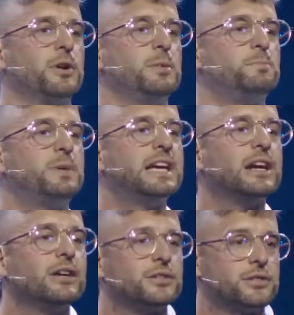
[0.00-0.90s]
be
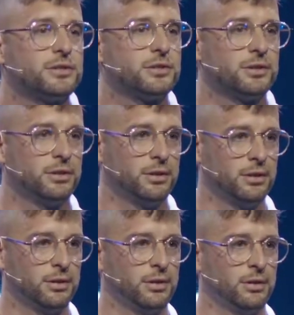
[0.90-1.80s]
pierced
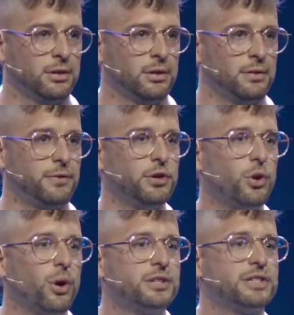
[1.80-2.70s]
for
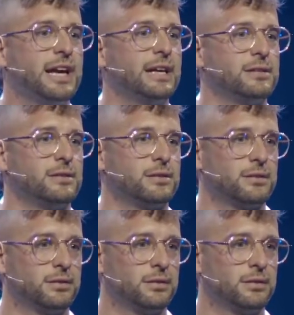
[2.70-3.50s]
your sins."